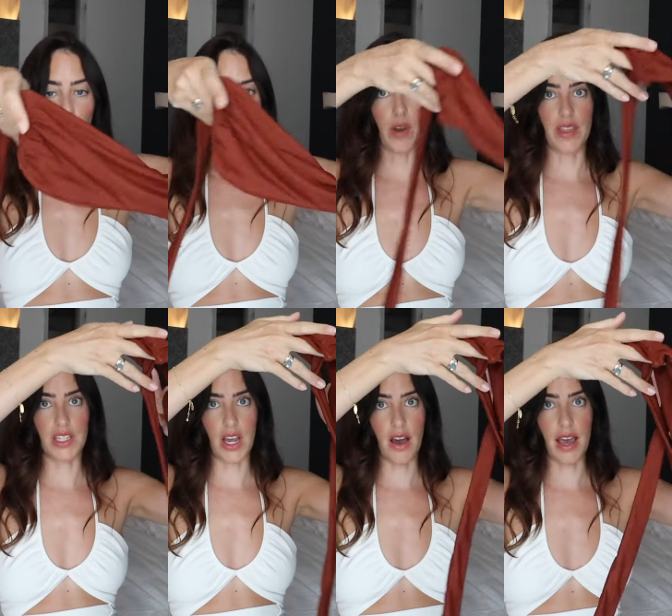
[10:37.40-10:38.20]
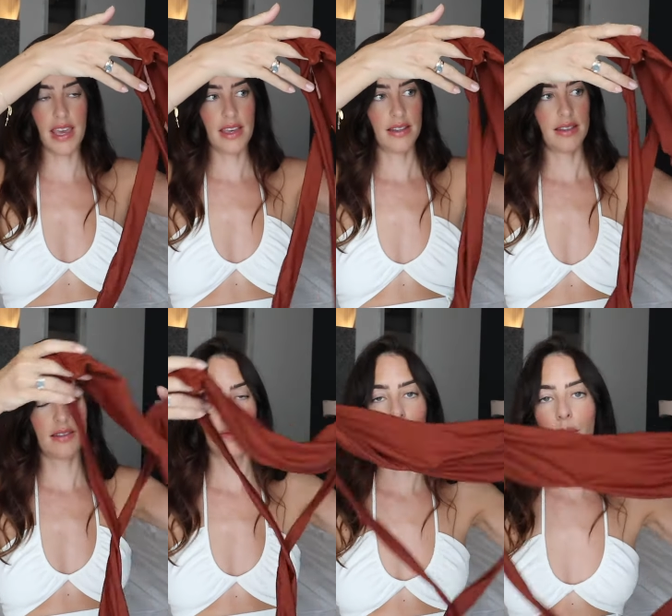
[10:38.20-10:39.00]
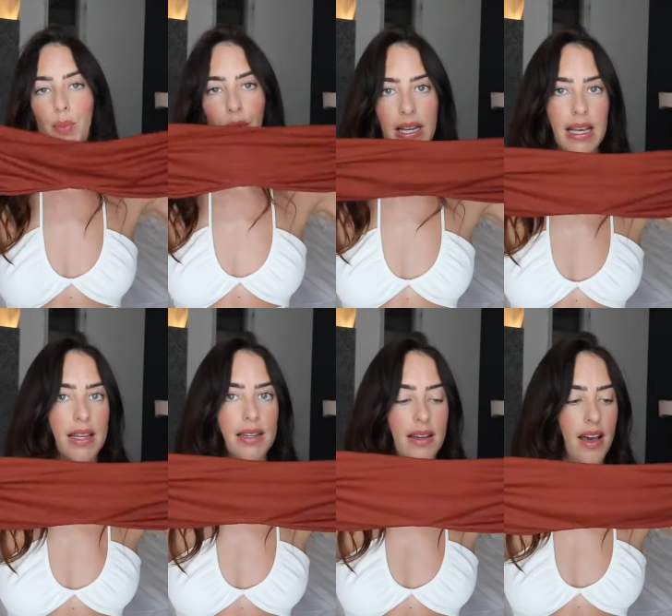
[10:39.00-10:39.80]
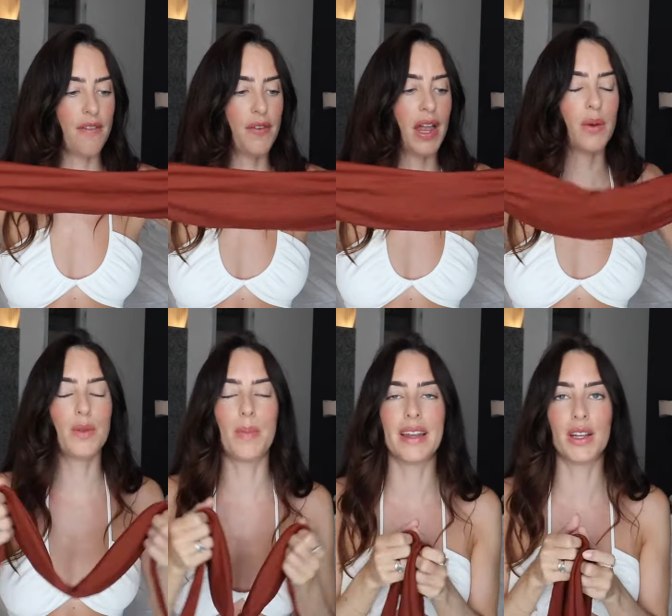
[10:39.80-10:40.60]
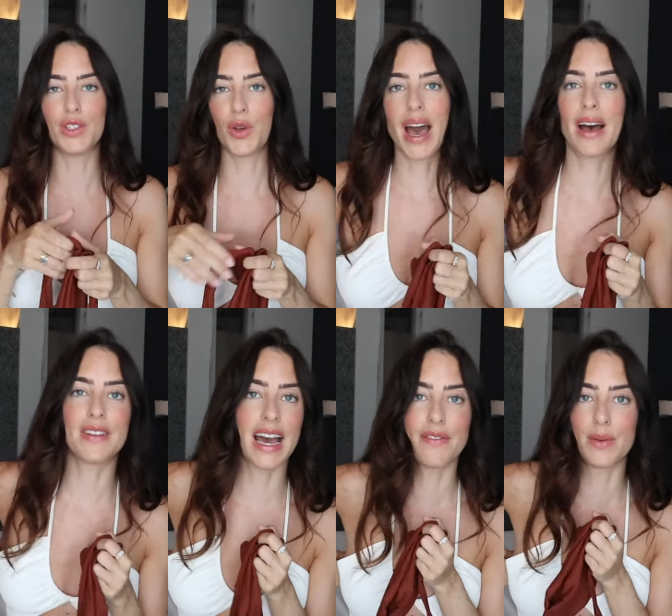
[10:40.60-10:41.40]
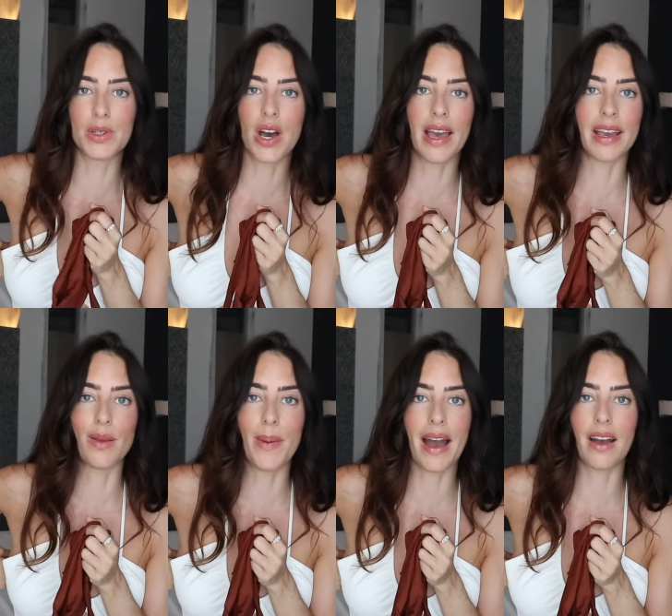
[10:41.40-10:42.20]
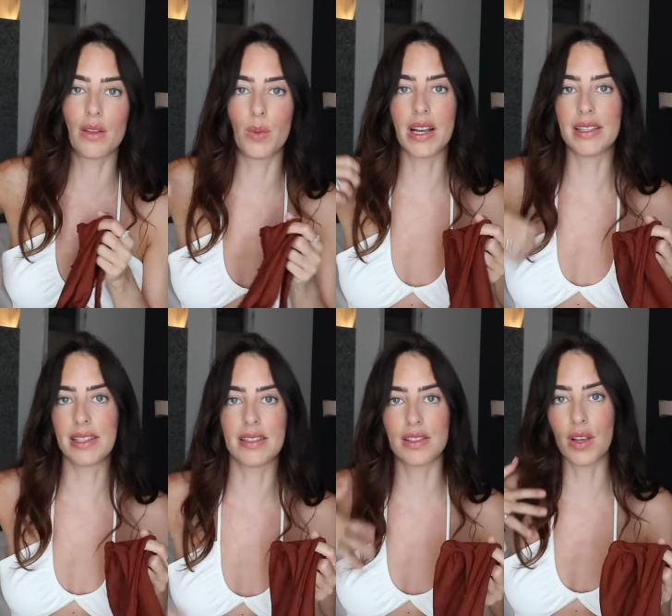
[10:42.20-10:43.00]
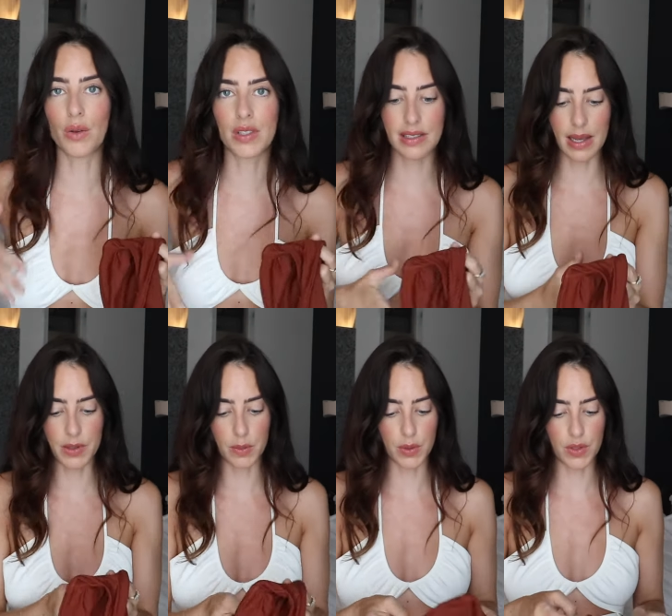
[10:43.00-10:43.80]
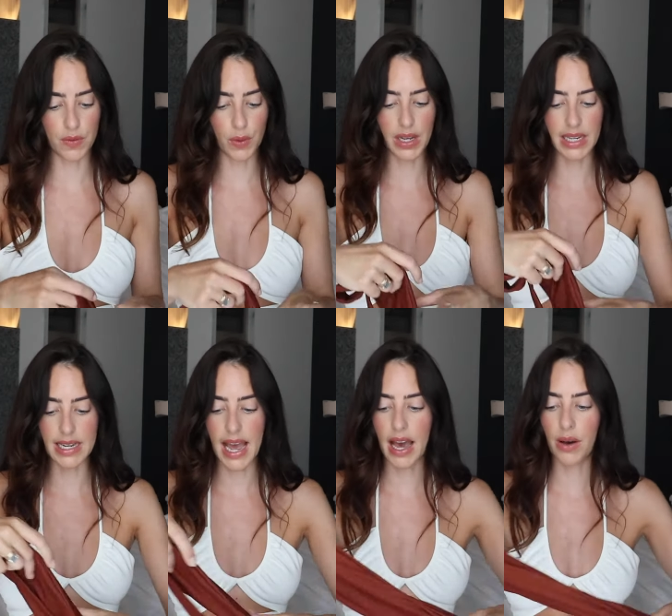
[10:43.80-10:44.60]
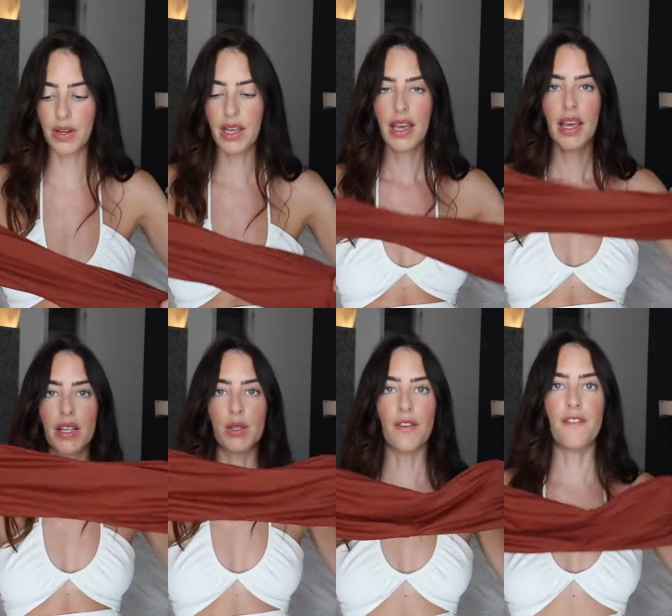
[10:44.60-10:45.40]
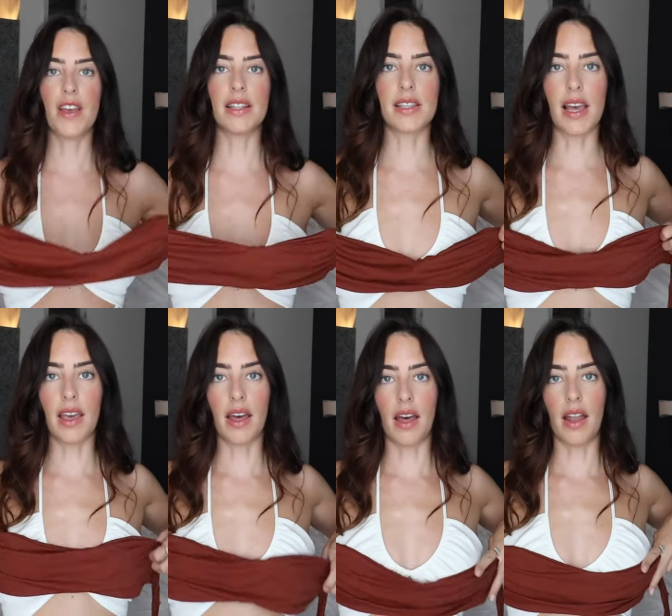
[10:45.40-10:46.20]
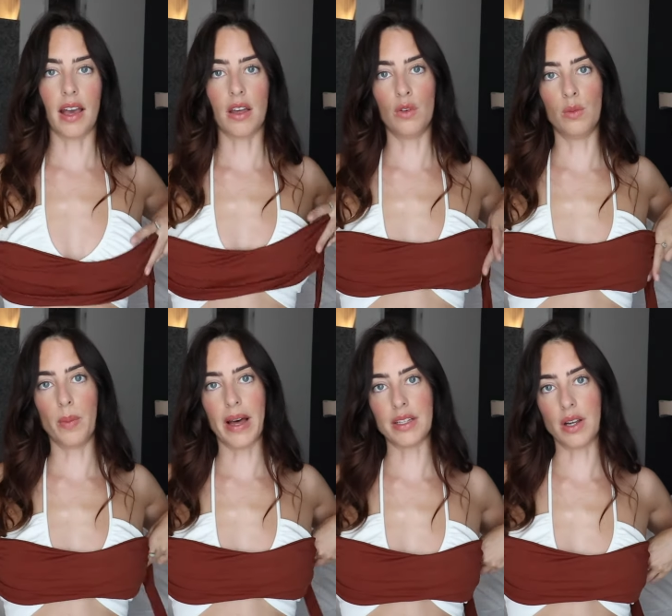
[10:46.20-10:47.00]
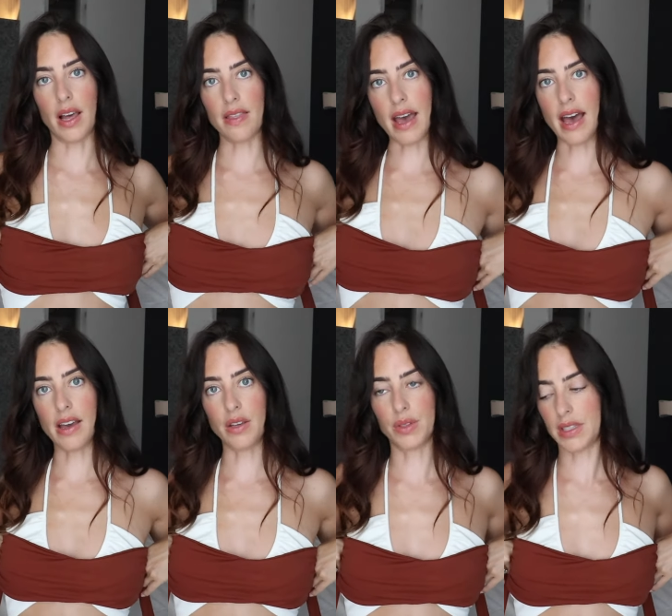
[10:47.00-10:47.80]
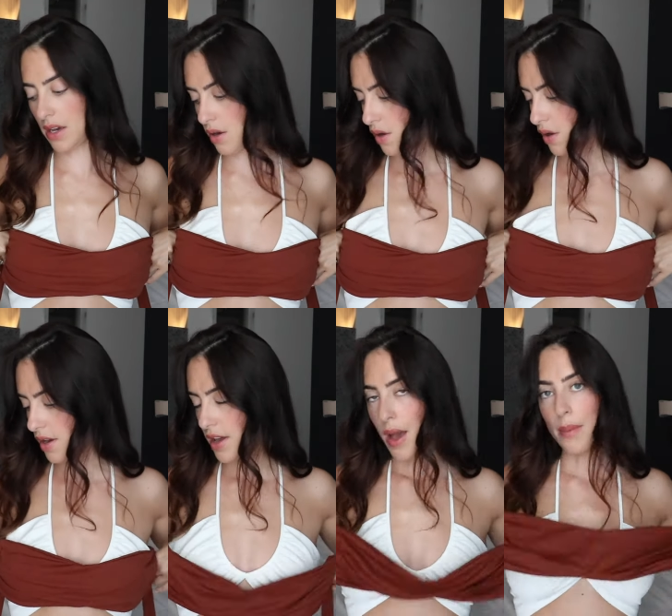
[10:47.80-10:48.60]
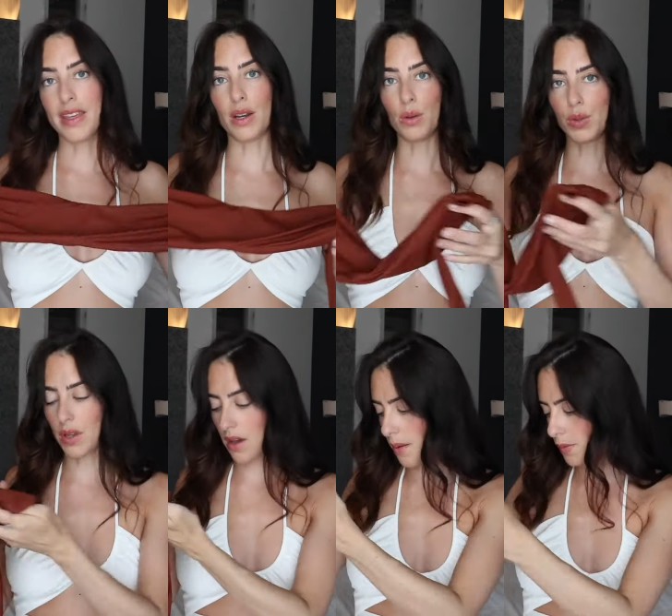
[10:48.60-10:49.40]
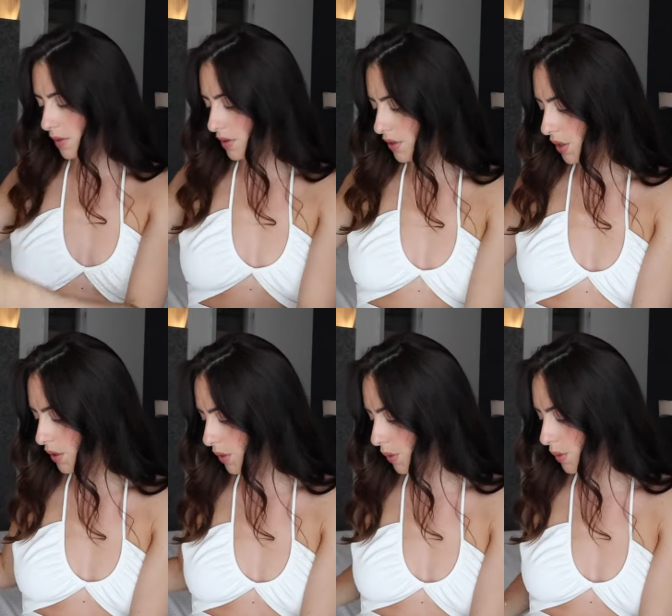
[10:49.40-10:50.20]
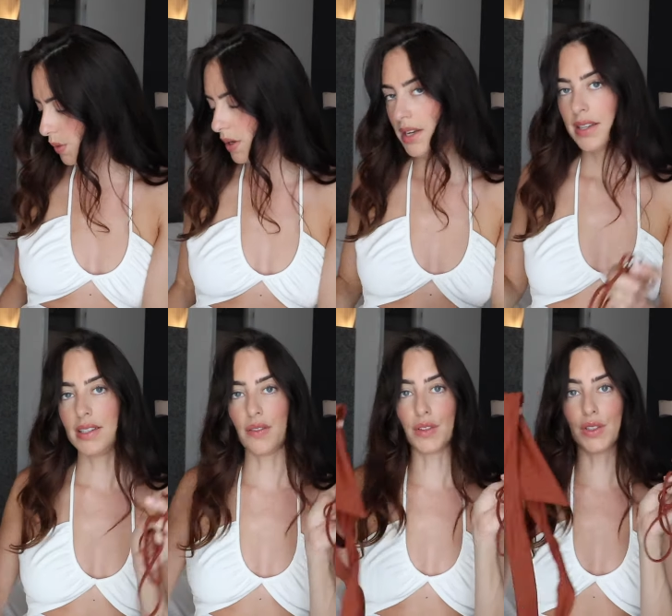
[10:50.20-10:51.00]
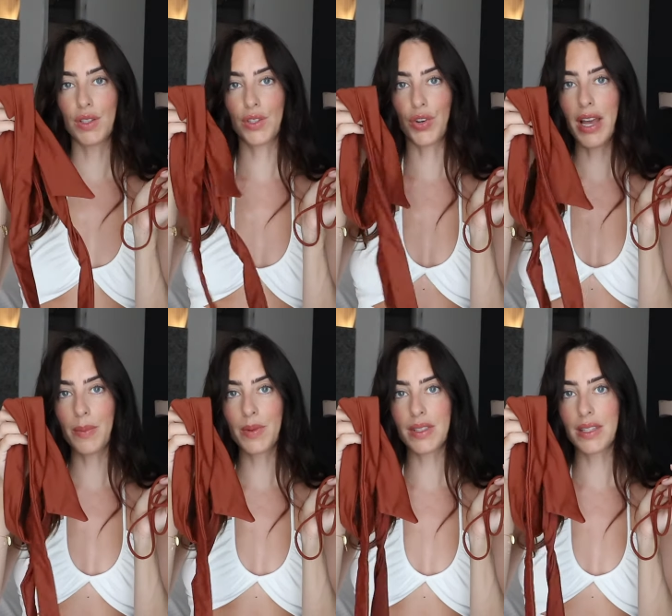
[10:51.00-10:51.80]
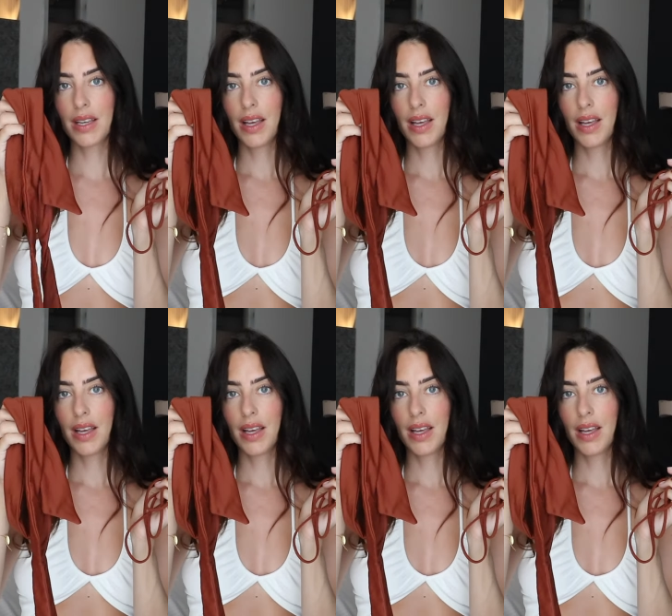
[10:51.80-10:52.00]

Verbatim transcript: with a tie. Brilliant. I feel like with bandeaus you have to have them tying at the back, otherwise they're so susceptible to falling down. So it fits like a normal bandeau like that, you'll see it on, but then it also comes with two different strips,